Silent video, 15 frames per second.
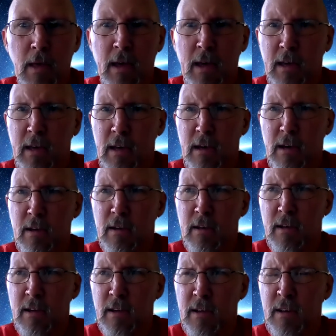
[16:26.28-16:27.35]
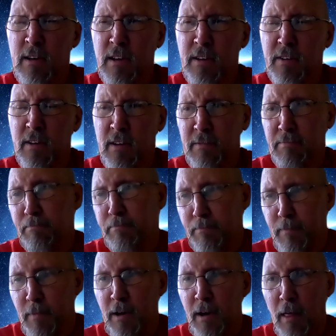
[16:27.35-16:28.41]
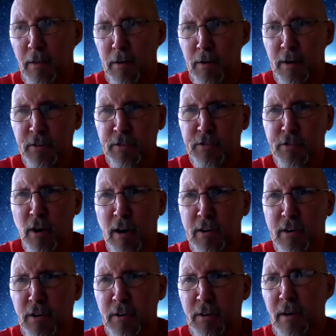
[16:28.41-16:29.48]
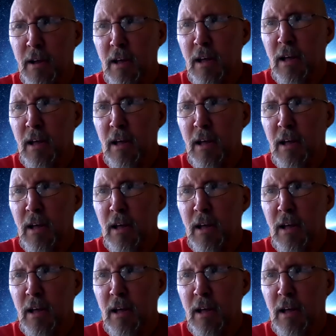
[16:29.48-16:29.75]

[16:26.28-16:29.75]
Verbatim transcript: a, uh, a, another instructor.